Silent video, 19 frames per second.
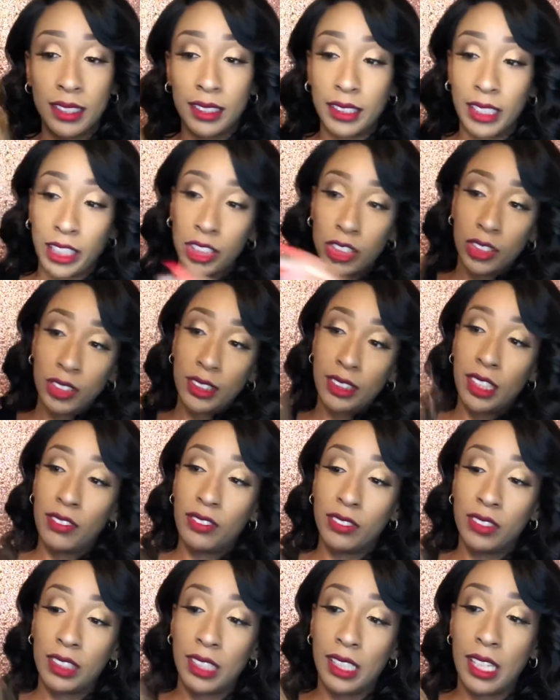Texture is
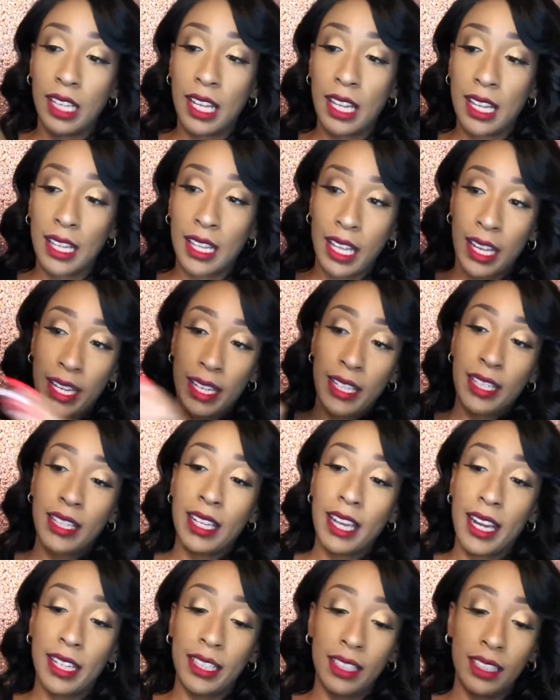definitely light
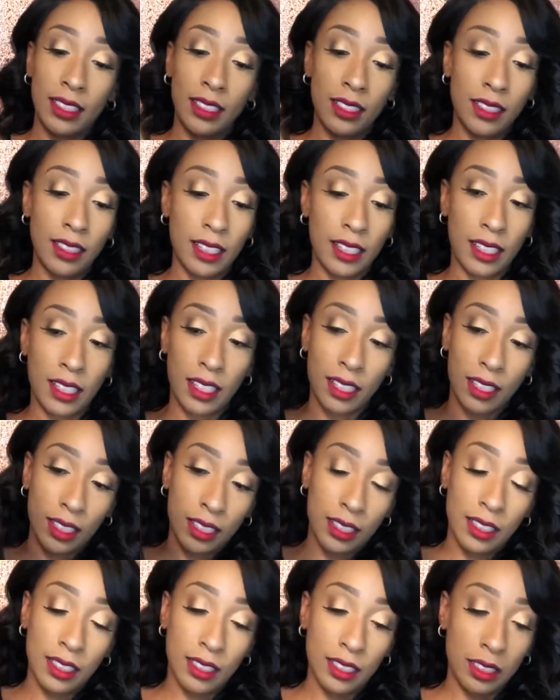yaki
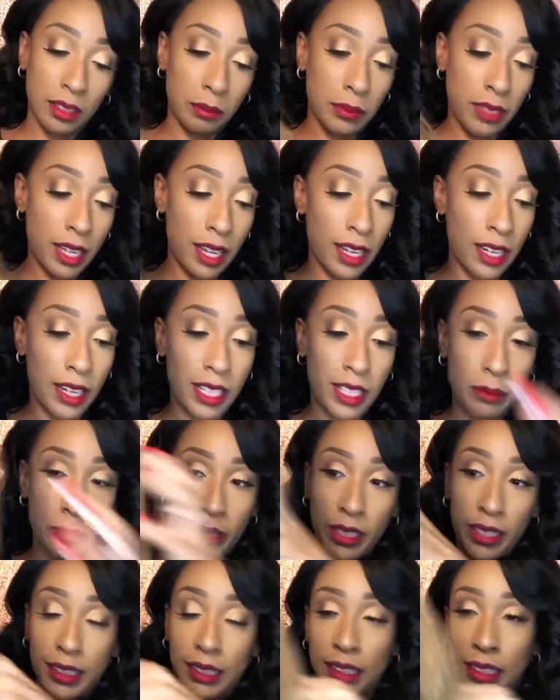and not
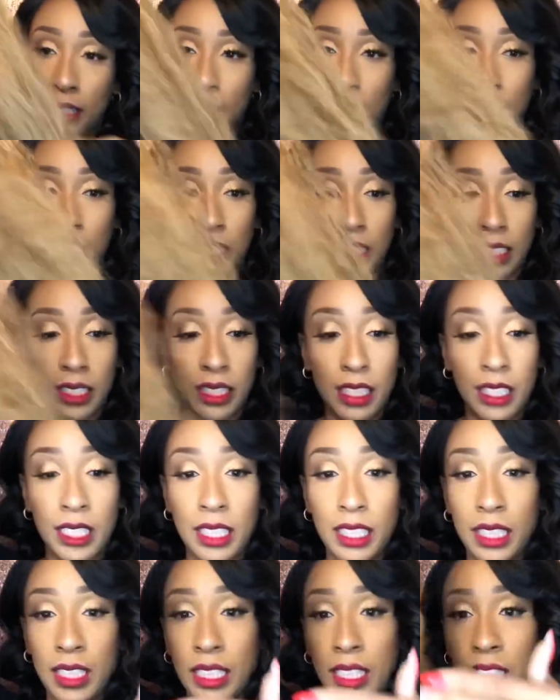experiencing any
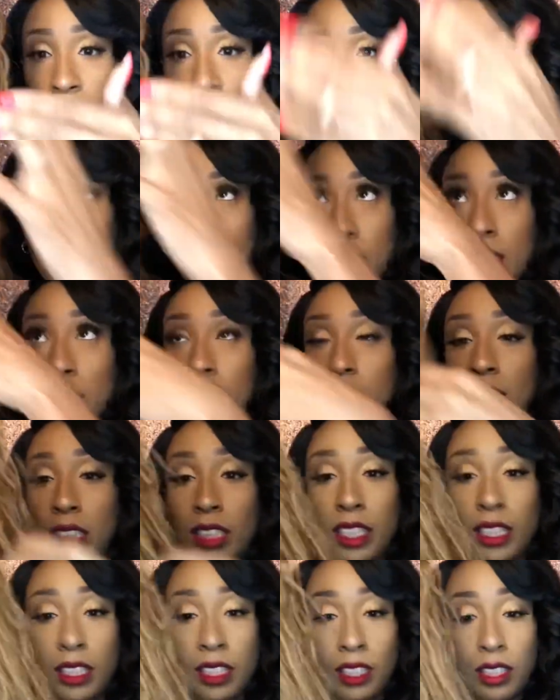
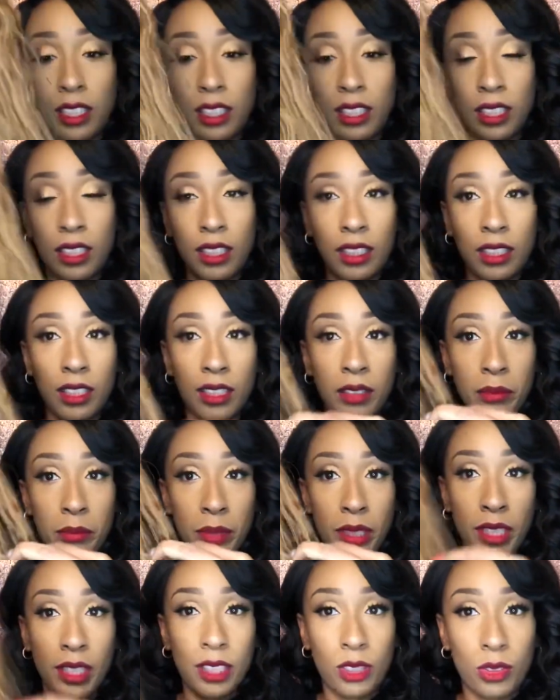shedding
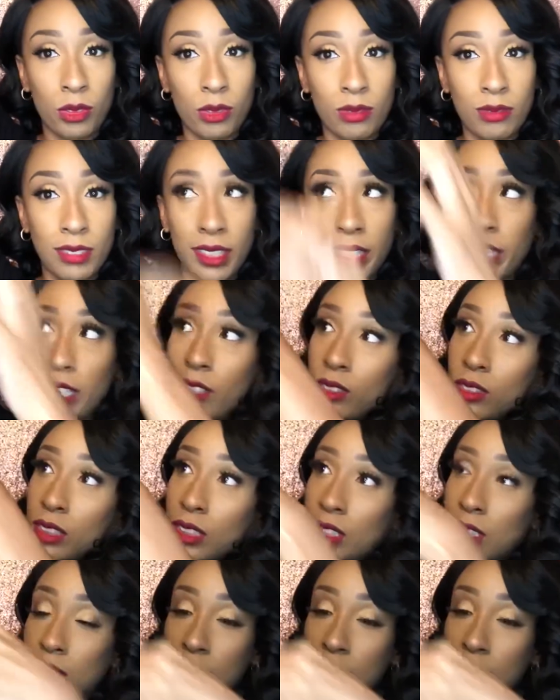but a little tangles.